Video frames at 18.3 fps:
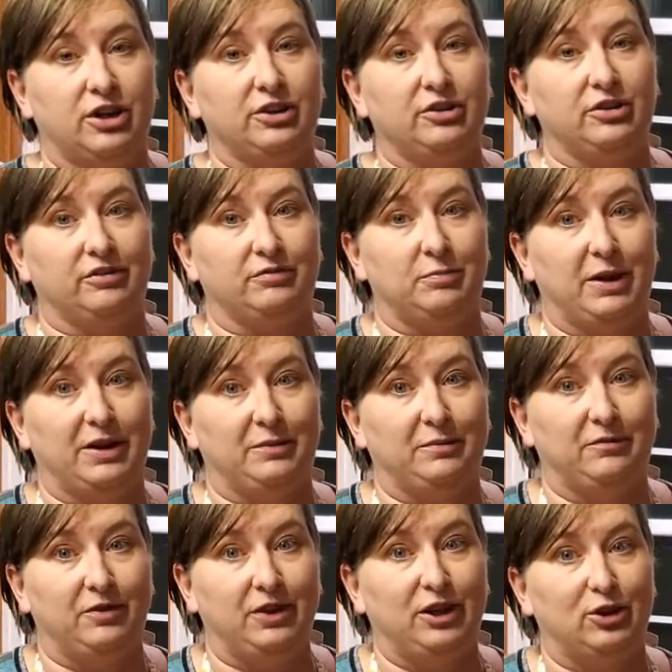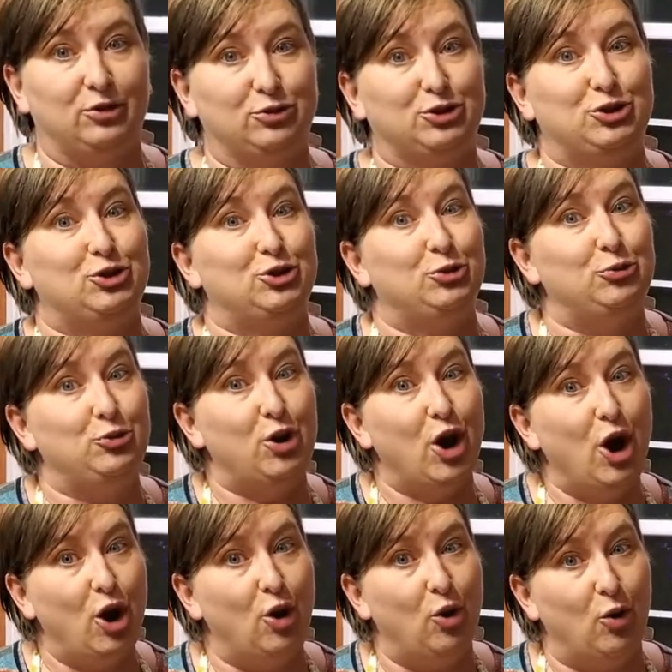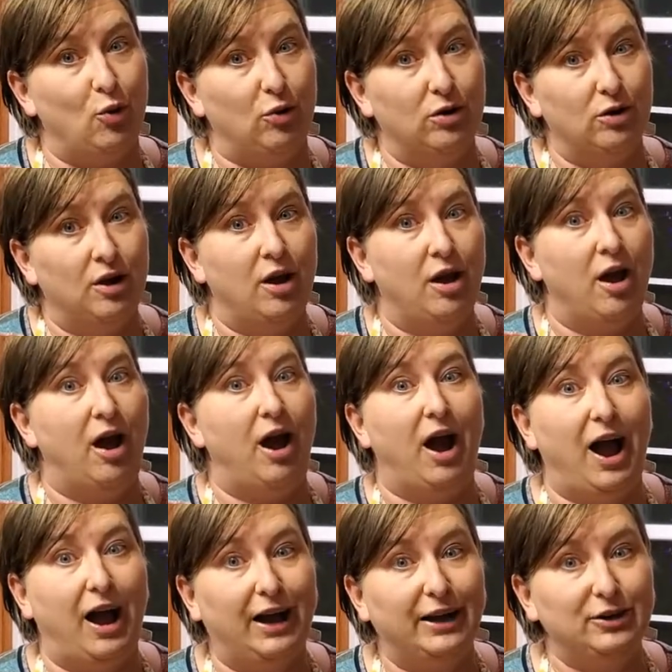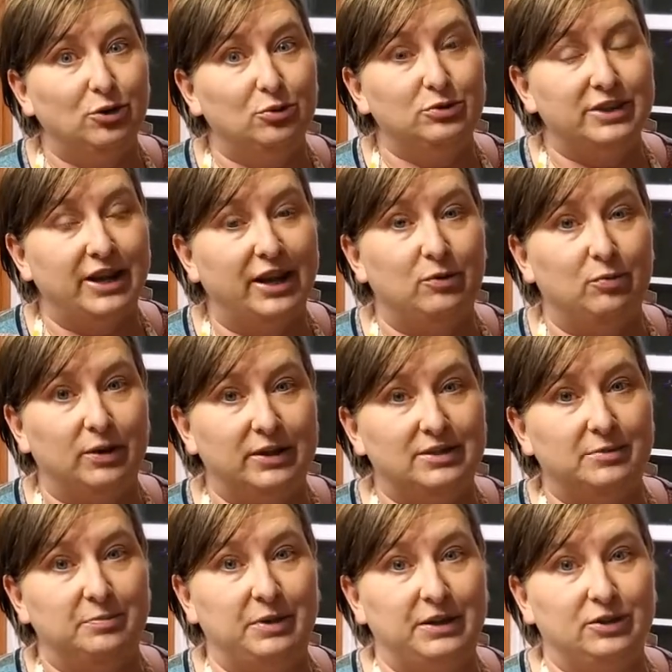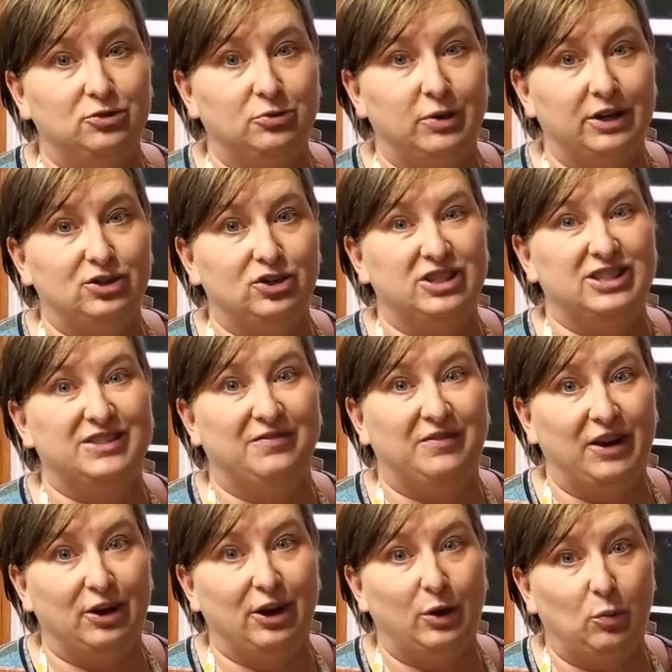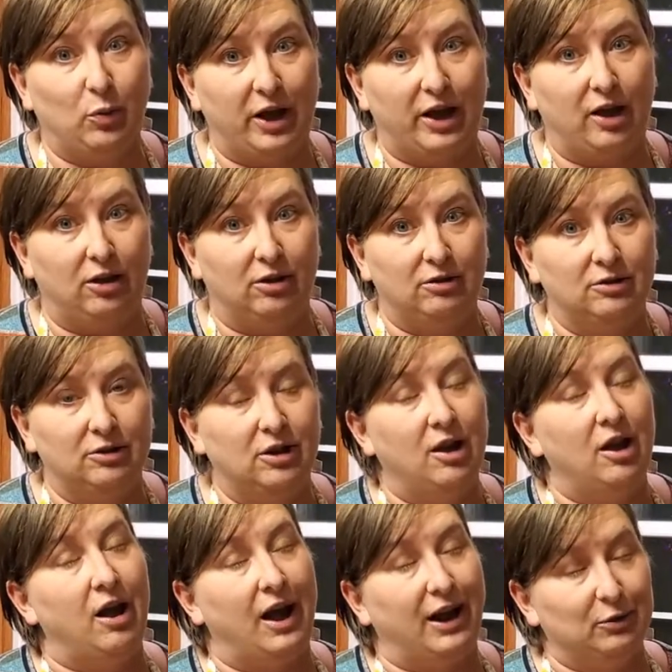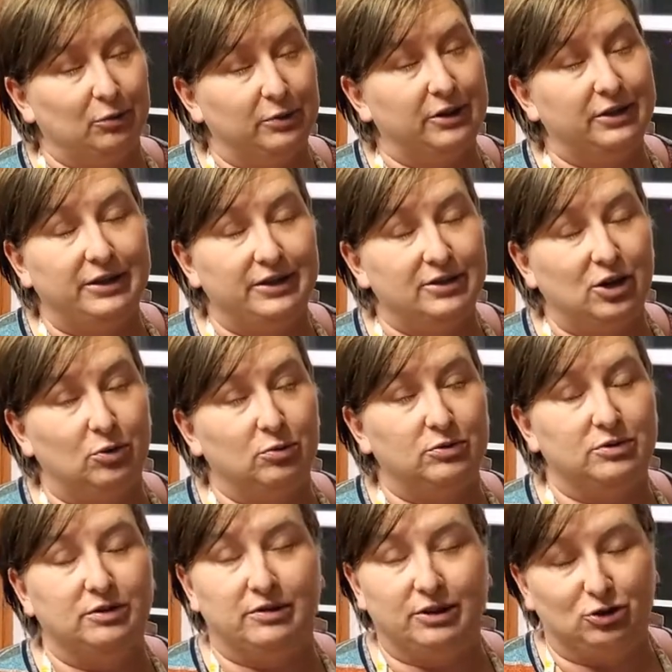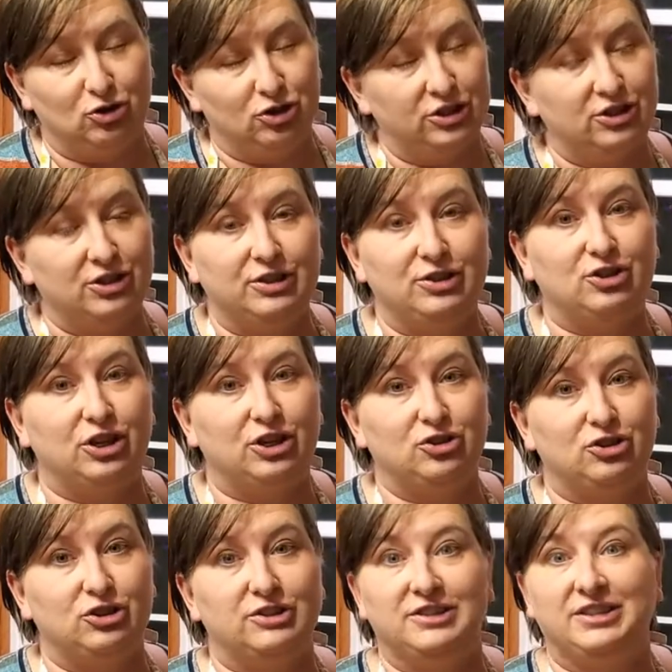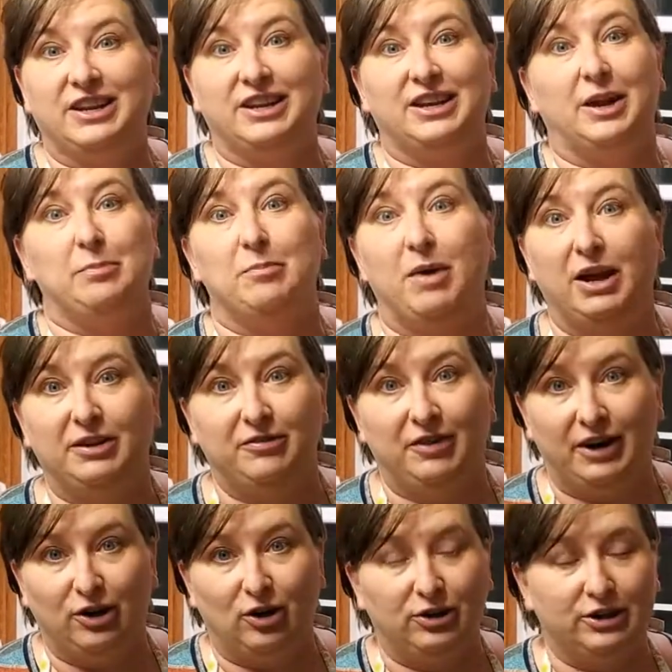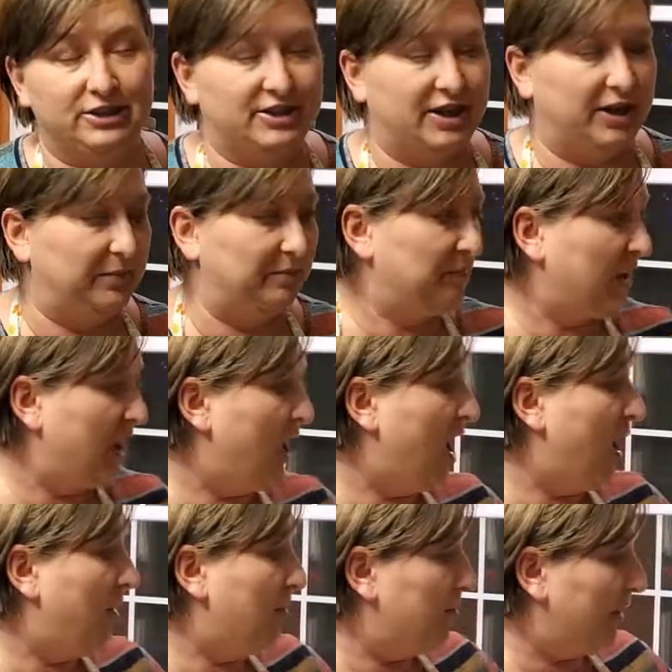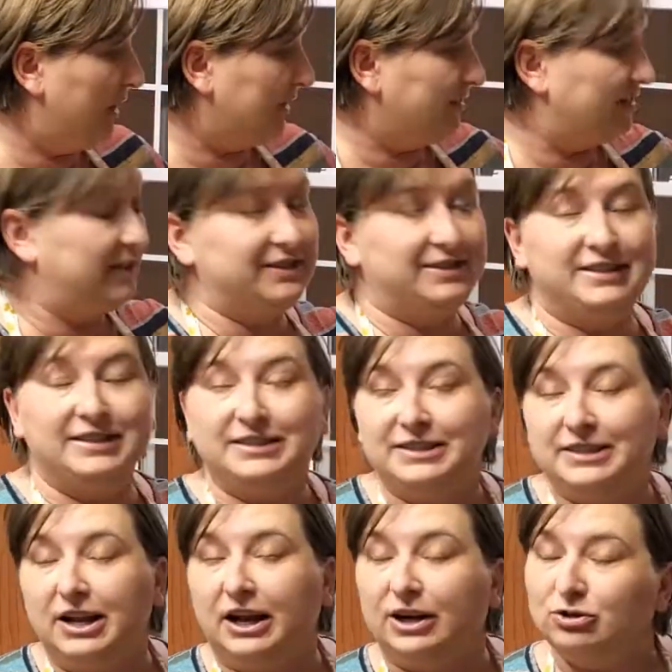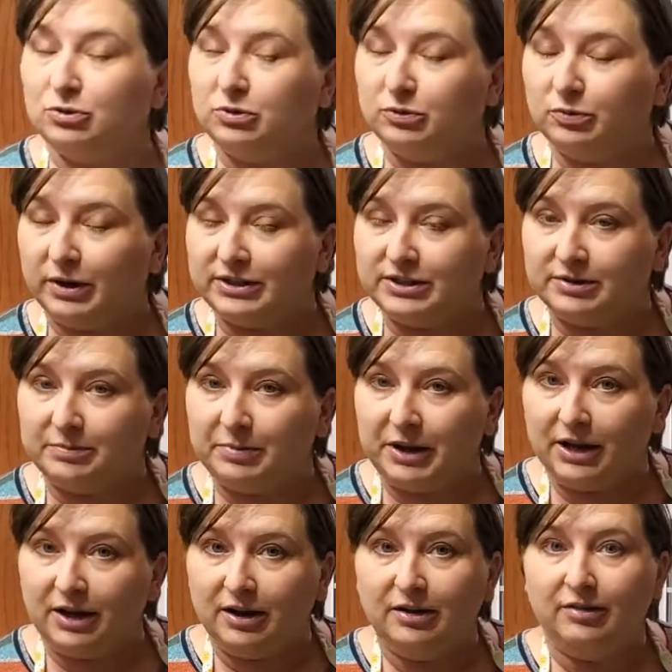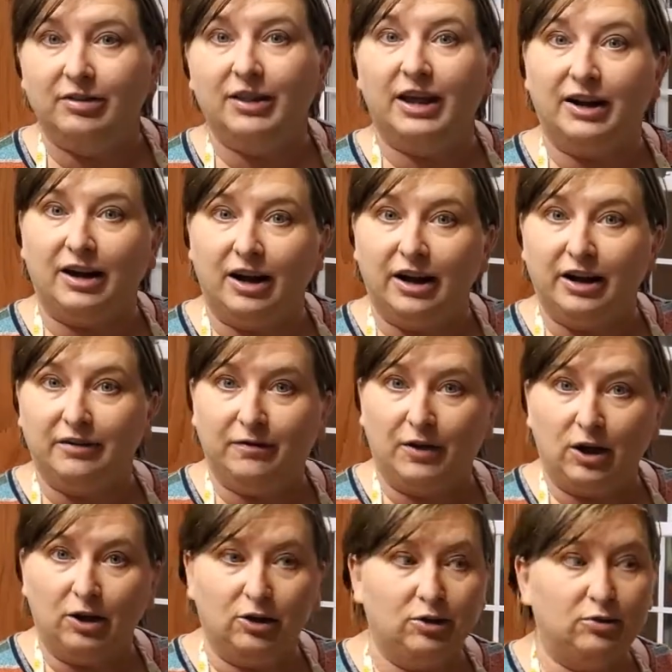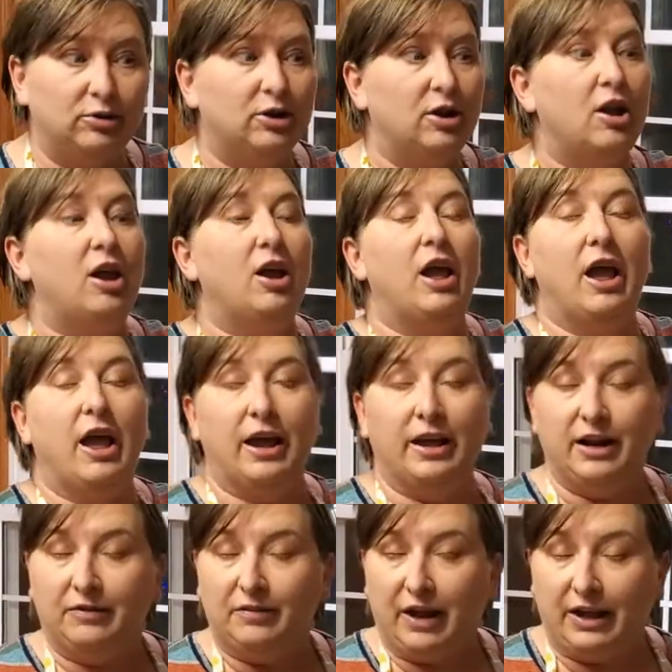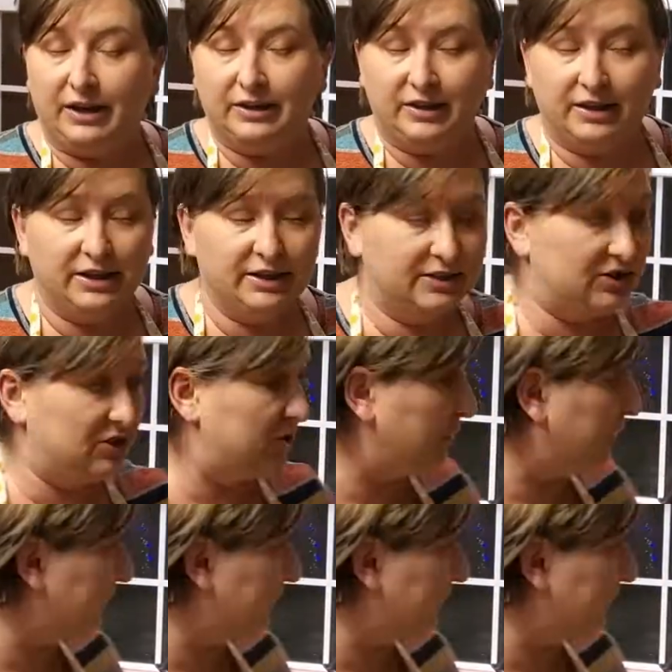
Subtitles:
other of my videos, you know I don't take recipe directions very well. I really don't. They're just suggestions and I modify all the time. But this is an actual recipe that I have followed and I've added things to